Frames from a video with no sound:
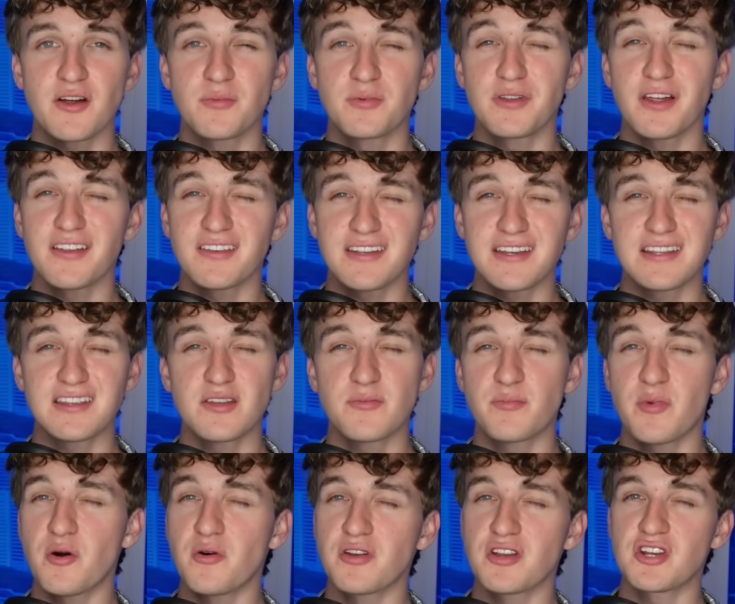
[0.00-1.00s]
plus get the
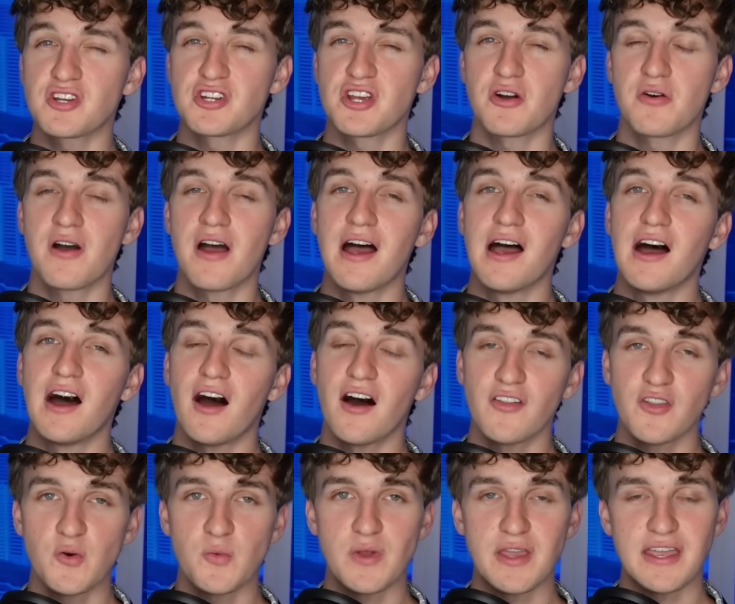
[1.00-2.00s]
bonus show on
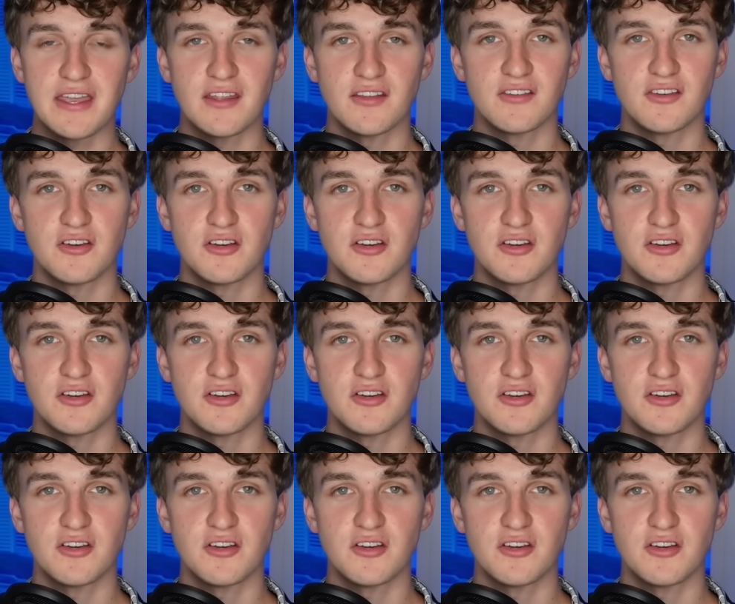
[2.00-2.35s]
the weekends,